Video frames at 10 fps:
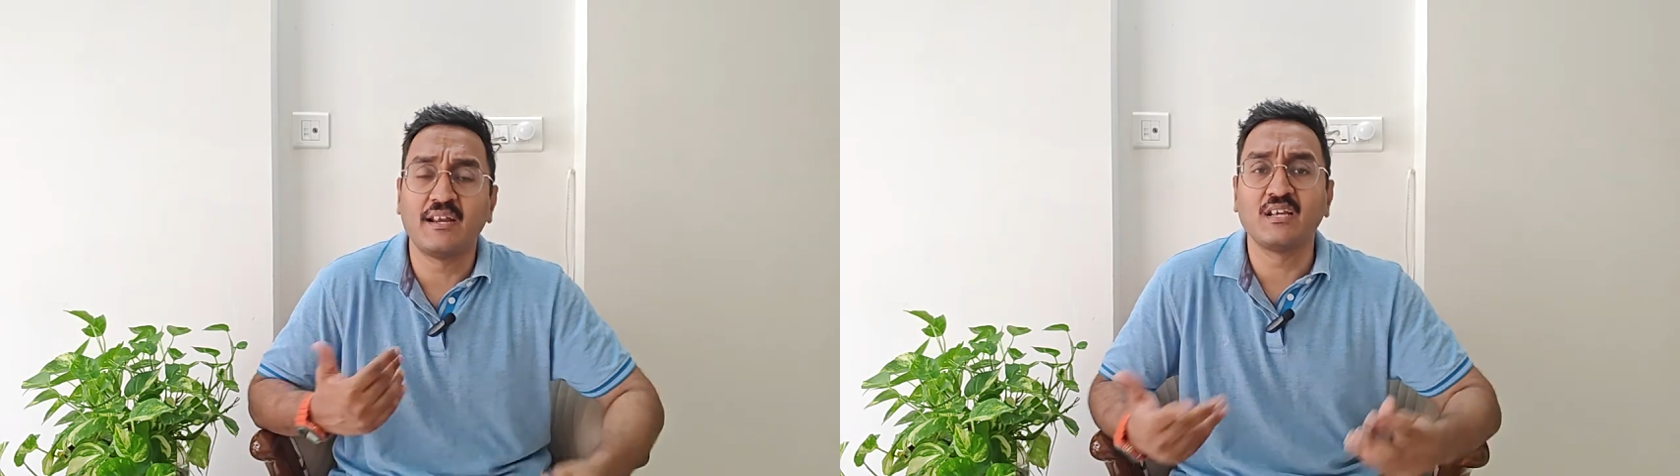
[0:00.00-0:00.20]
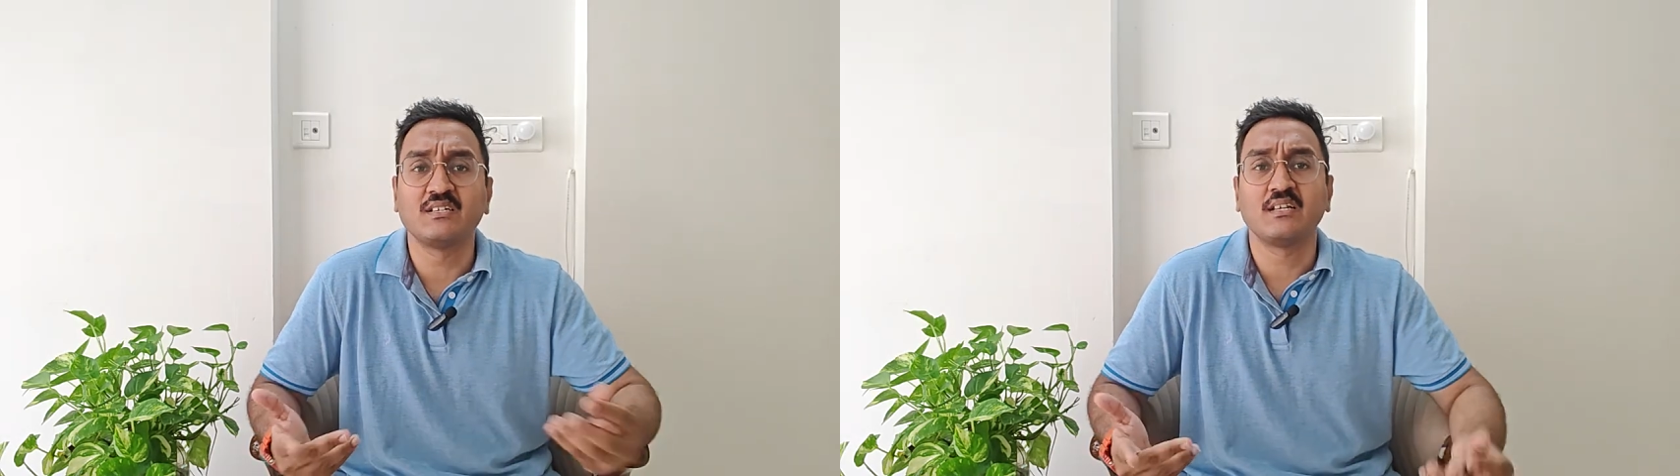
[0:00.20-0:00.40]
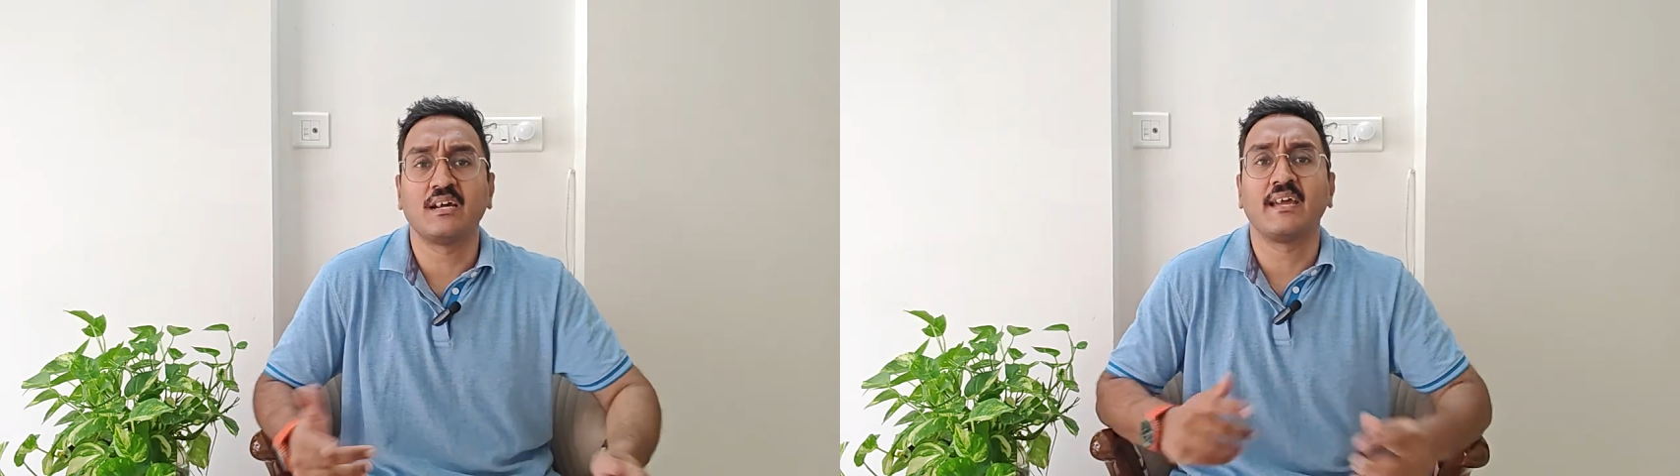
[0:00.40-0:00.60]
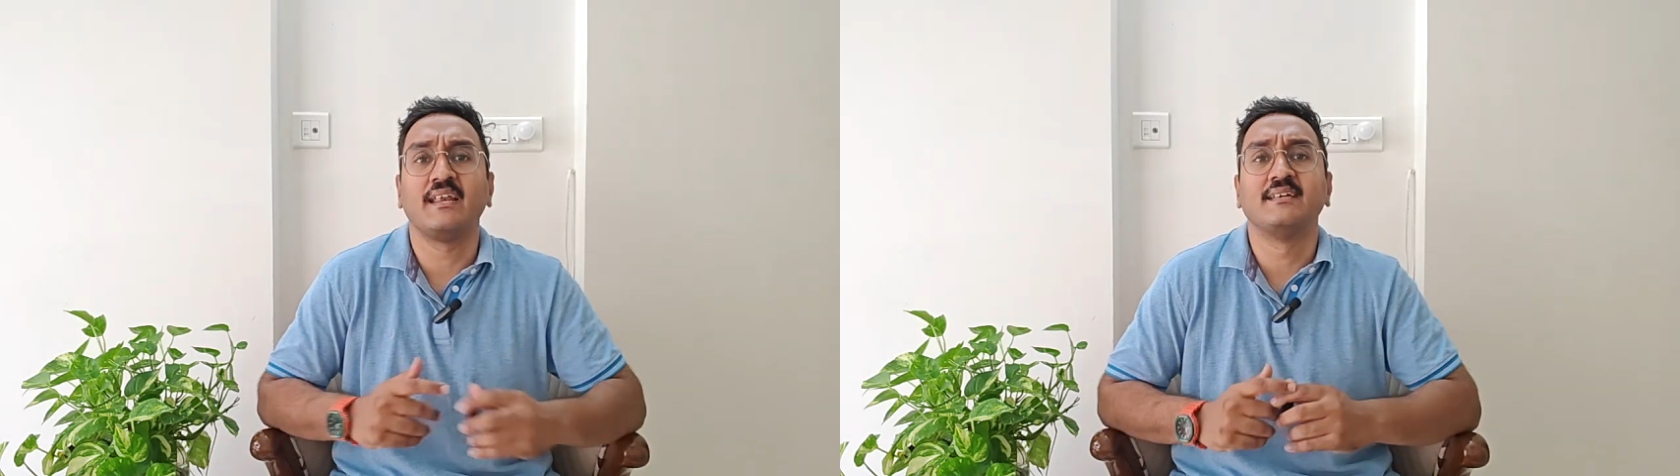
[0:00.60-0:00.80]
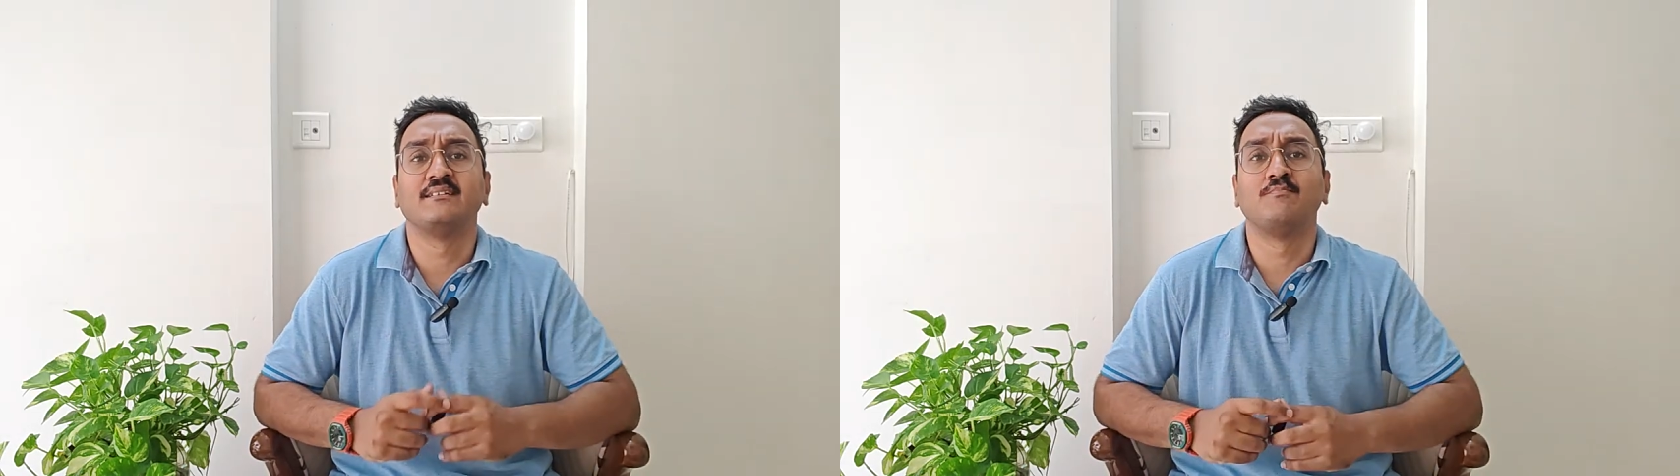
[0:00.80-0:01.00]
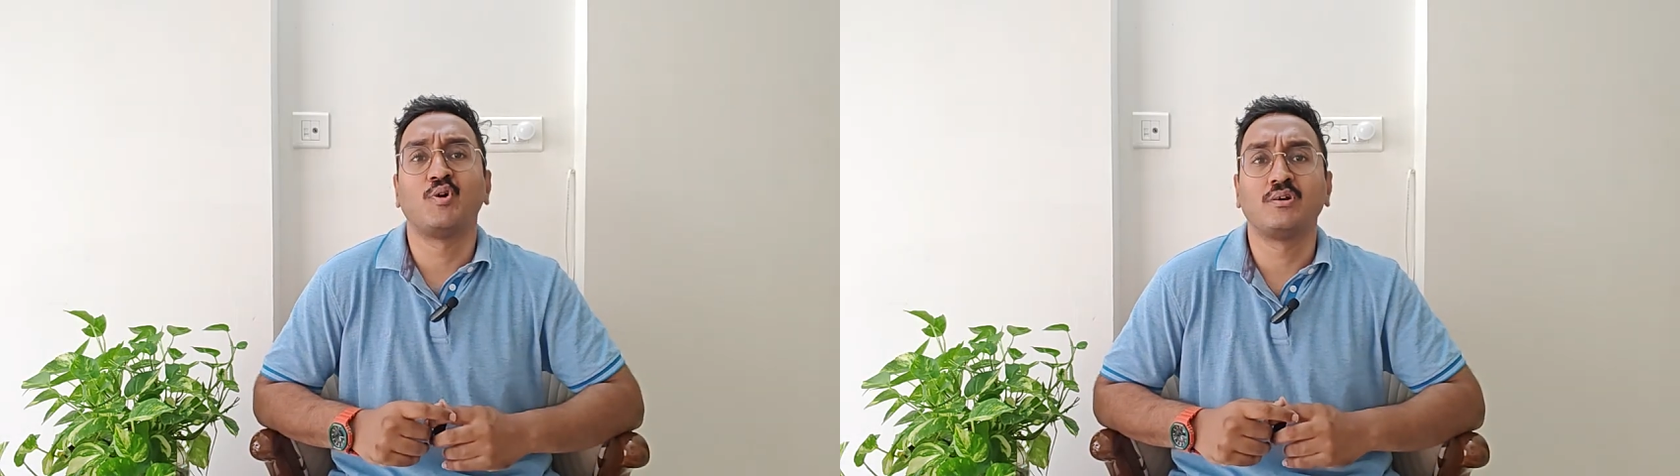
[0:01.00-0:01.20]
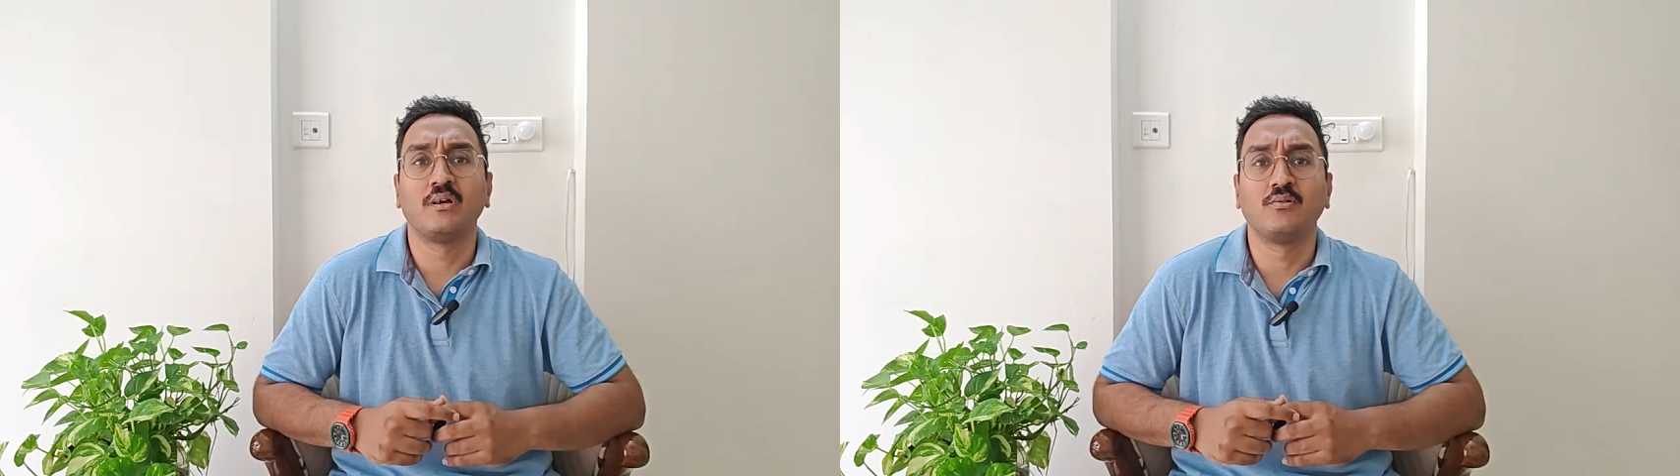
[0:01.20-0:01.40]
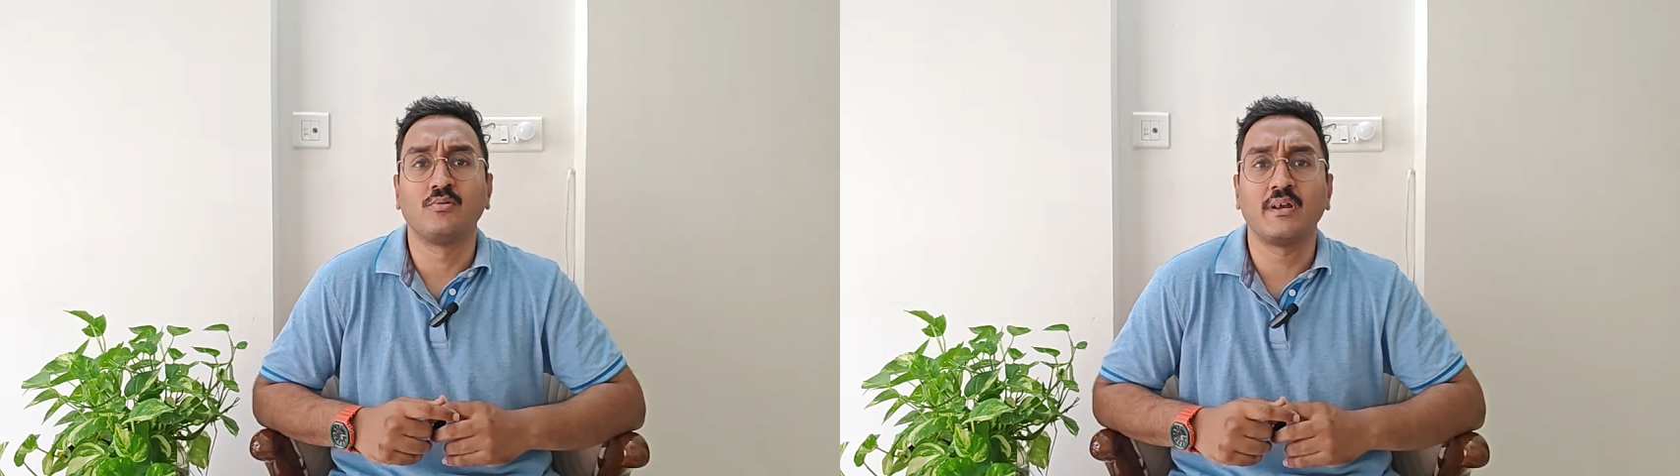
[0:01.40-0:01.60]
attrition again is
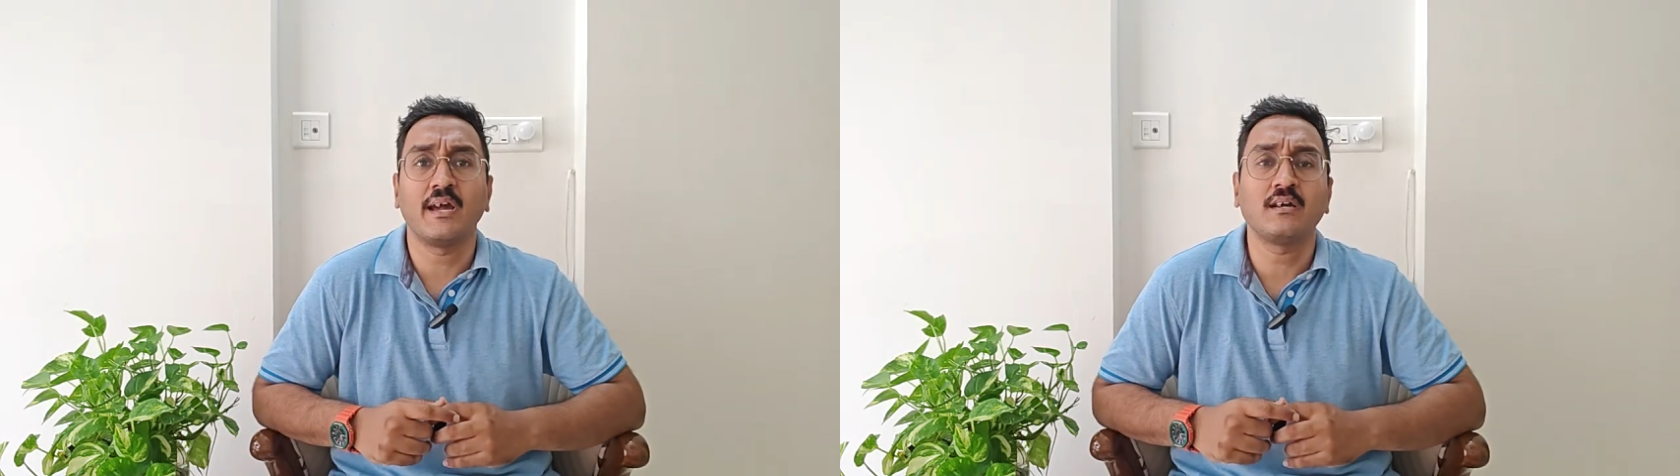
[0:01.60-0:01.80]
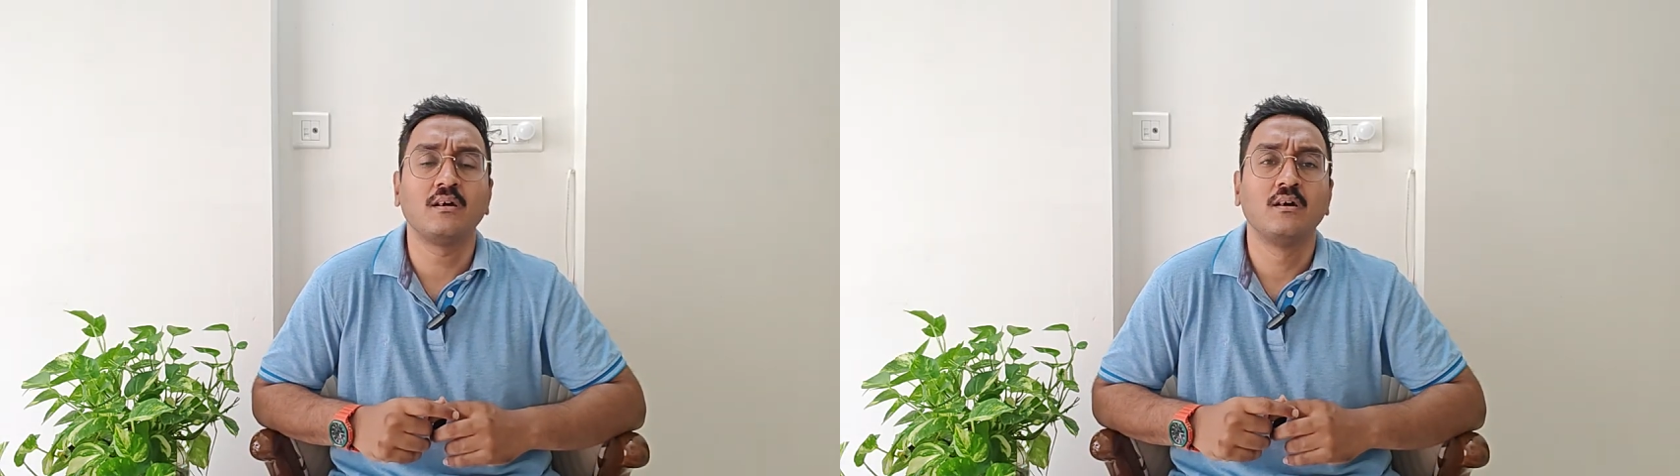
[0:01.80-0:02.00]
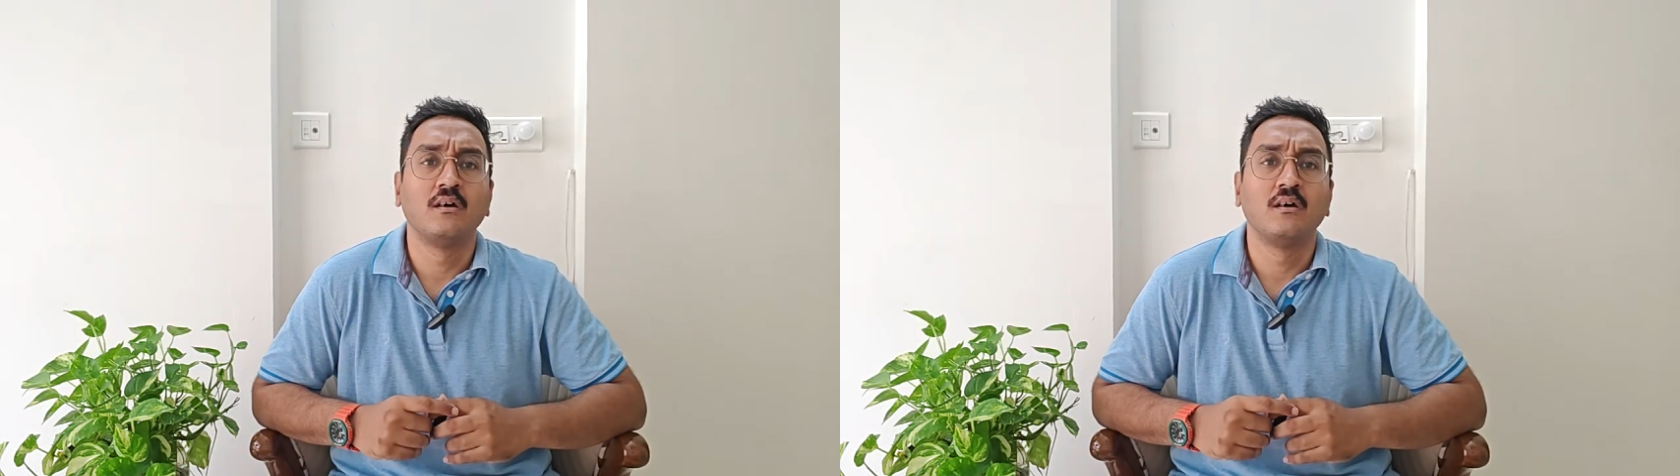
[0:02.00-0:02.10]
important to track,